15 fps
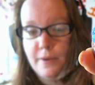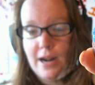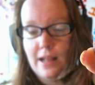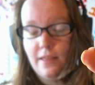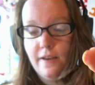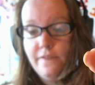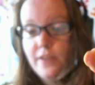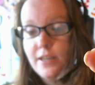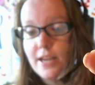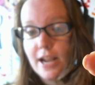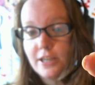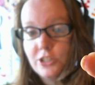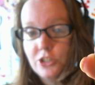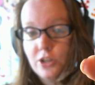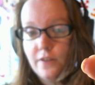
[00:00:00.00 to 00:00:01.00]
I love the
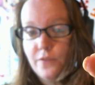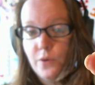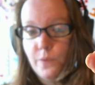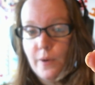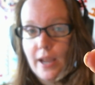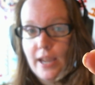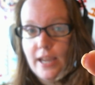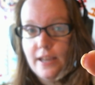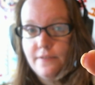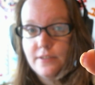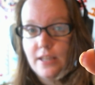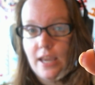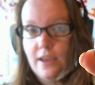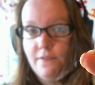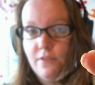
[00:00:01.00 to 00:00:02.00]
texture of the waves,
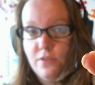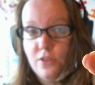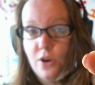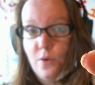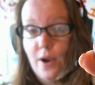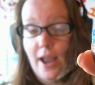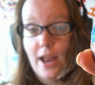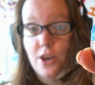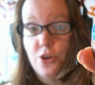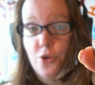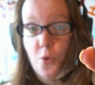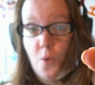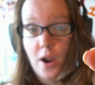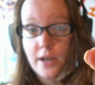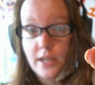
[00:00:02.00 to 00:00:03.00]
even though I had
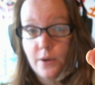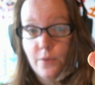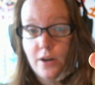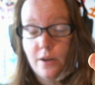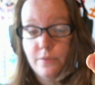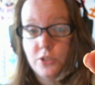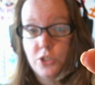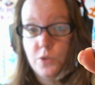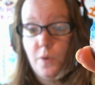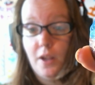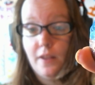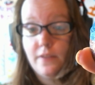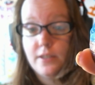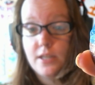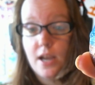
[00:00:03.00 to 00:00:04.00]
no idea what I was
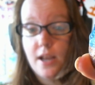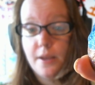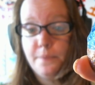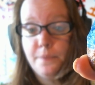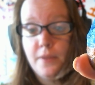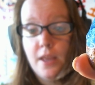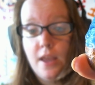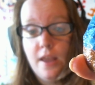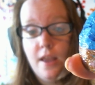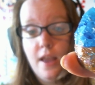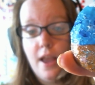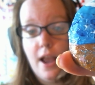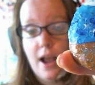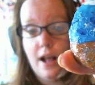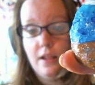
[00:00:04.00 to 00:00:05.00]
doing at the time.
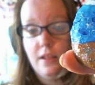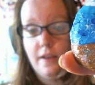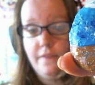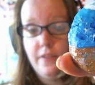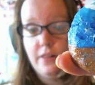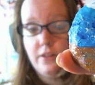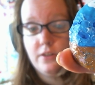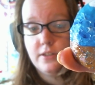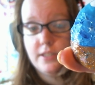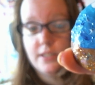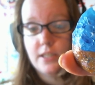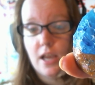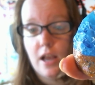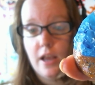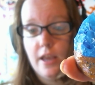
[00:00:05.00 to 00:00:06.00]
I love the little
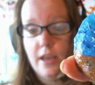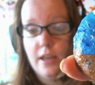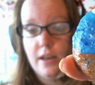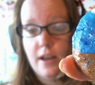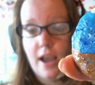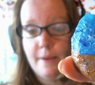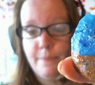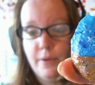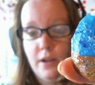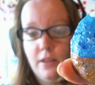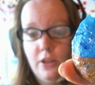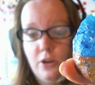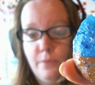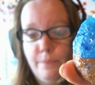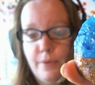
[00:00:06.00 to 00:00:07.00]
sun. I put a
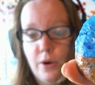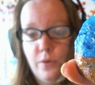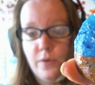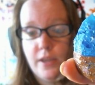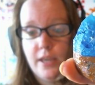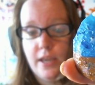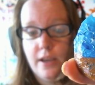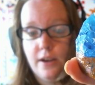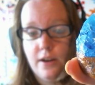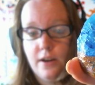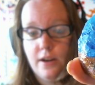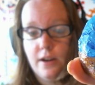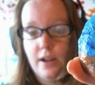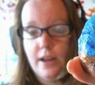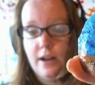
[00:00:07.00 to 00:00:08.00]
little boat
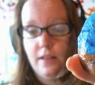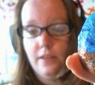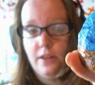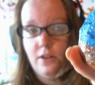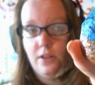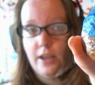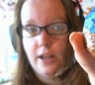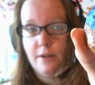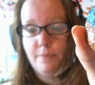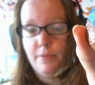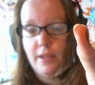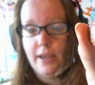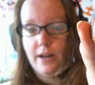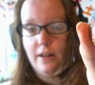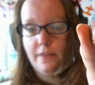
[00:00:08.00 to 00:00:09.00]
here and a little
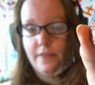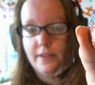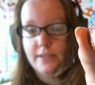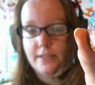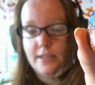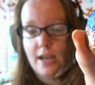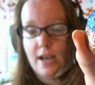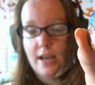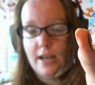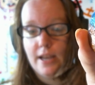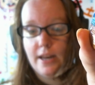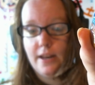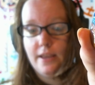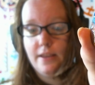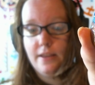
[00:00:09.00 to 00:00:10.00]
airplane on this side.